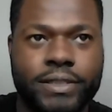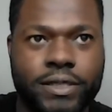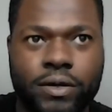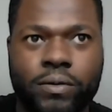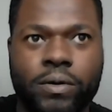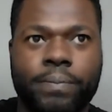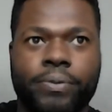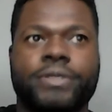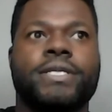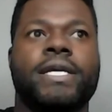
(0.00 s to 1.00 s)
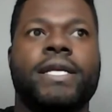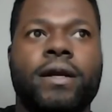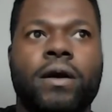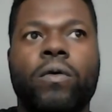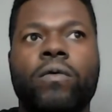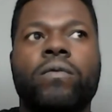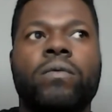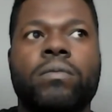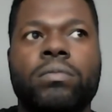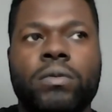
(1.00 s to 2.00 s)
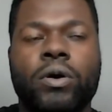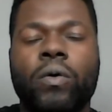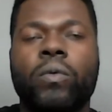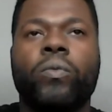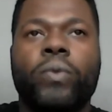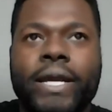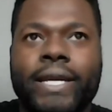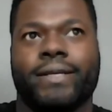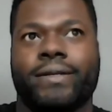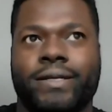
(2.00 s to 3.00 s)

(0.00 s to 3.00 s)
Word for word: you know, proceed and go go with it.